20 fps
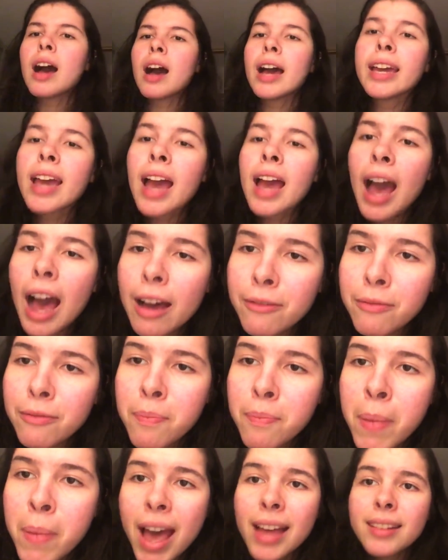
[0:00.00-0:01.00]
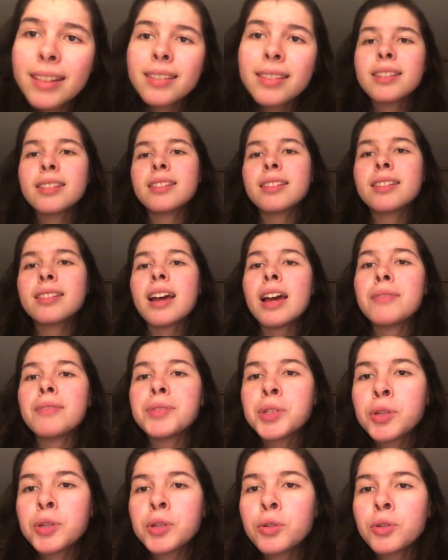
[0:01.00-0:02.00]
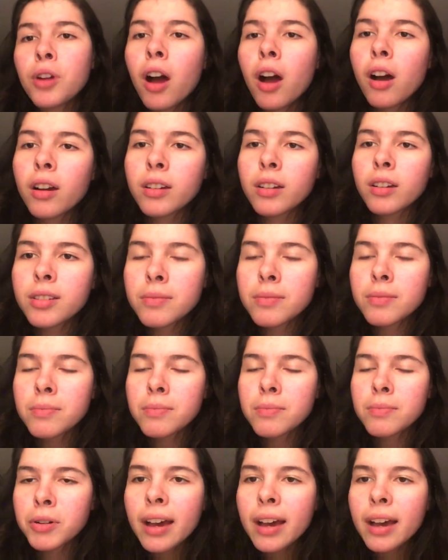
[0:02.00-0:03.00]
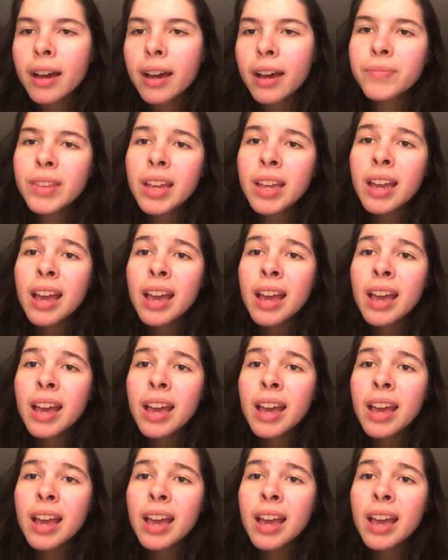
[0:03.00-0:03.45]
I have pets. I have 2 dogs, Maria,